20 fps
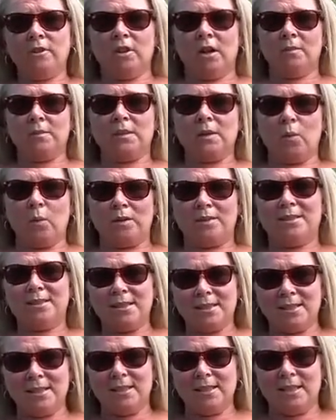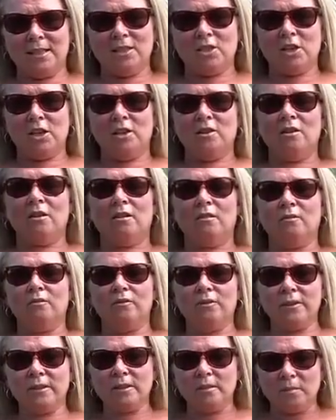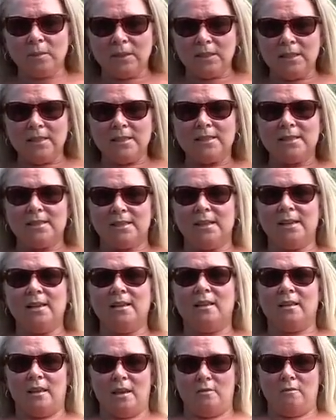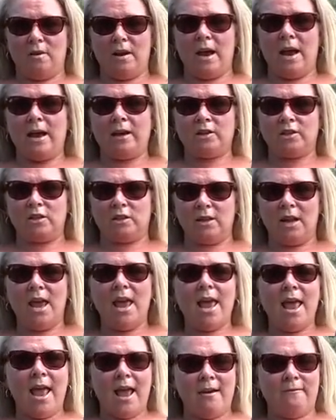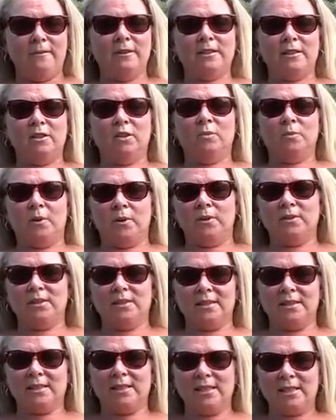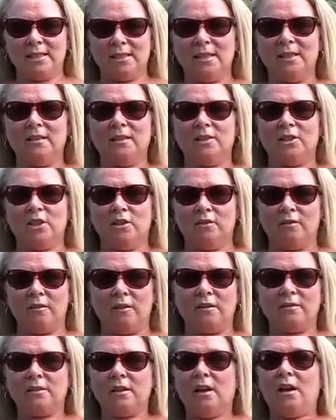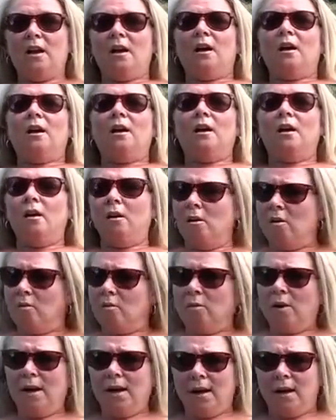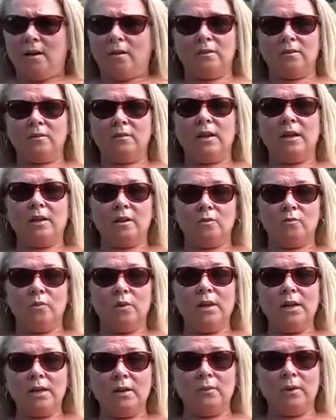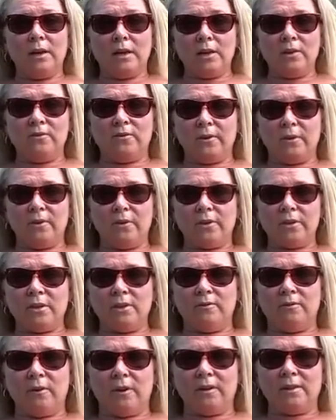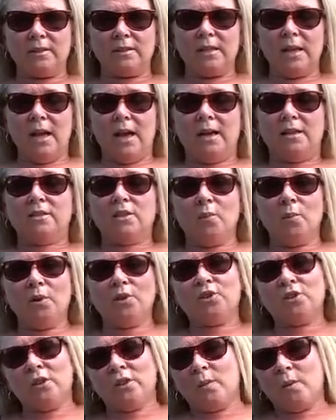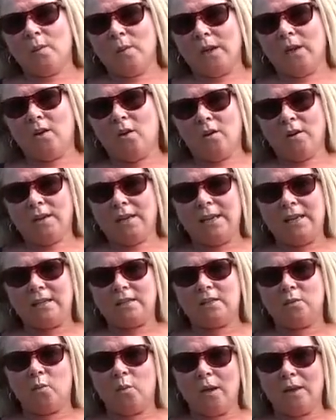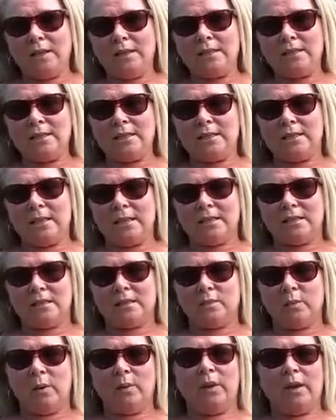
time someone sits in his chair, you can visibly see their reaction. Every single person sits in the chair and goes, oh wow, they can really, really feel the difference. So much so that when we got here to Wellington, Texas, where